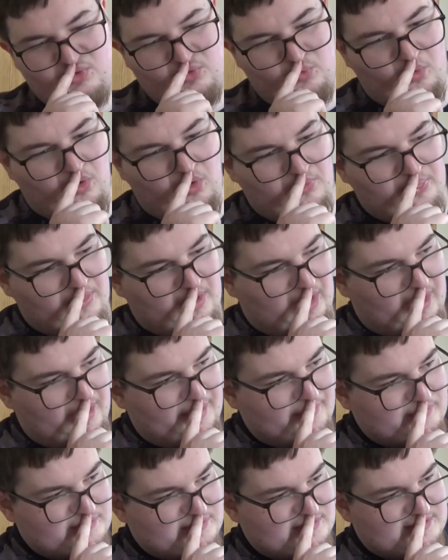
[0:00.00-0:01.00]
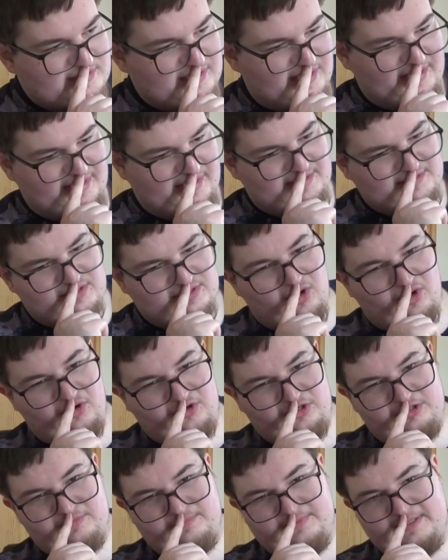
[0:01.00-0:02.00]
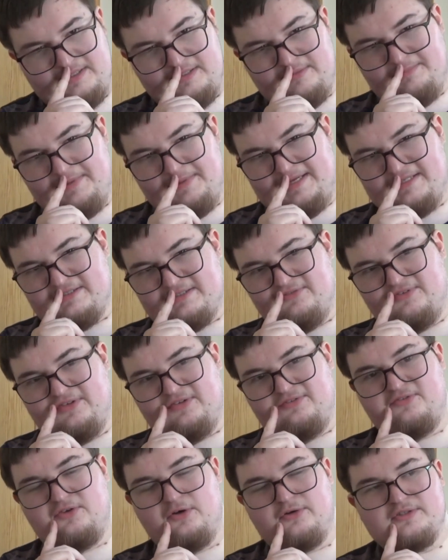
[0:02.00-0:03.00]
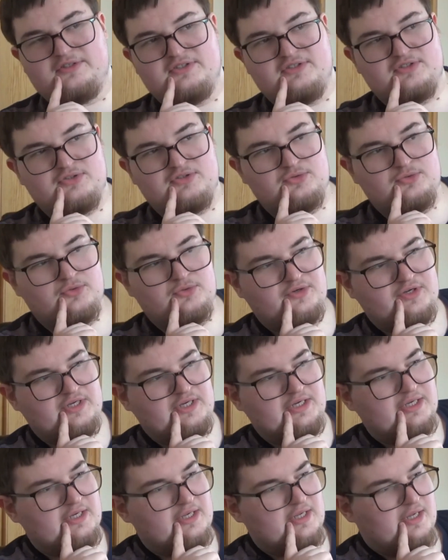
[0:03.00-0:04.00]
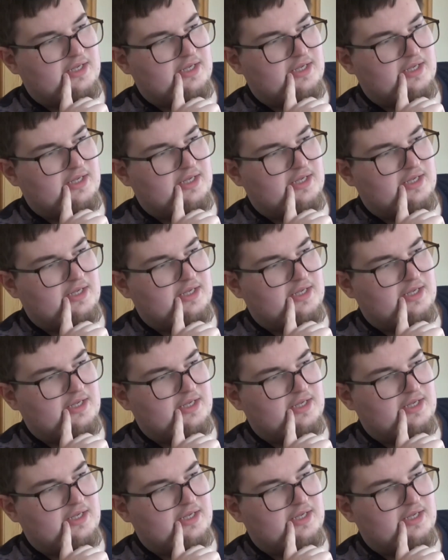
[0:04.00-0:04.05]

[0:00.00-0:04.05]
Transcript: the one that I would say is arguably the best Fifth Doctor story.